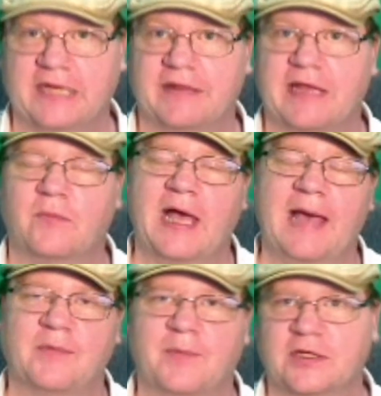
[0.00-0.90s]
That will
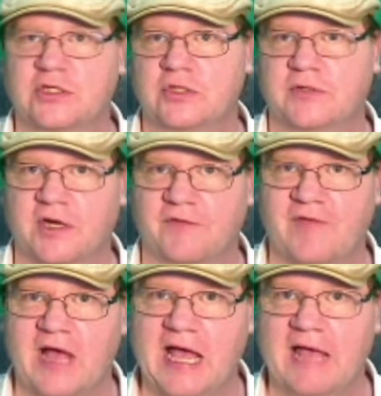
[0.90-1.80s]
happen about
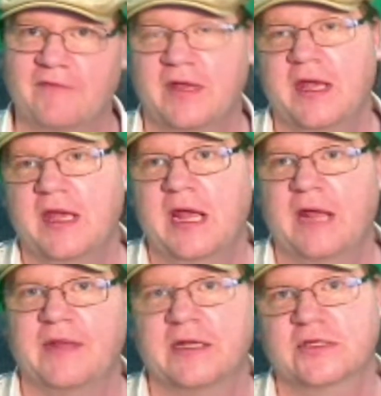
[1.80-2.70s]
235 and
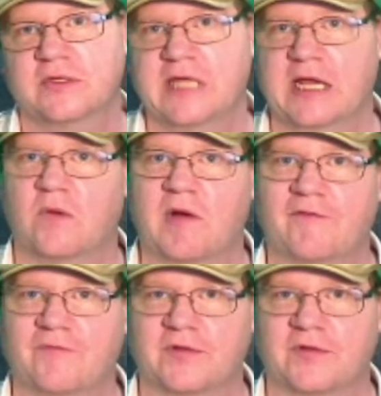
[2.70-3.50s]
then it's going to take a while for it to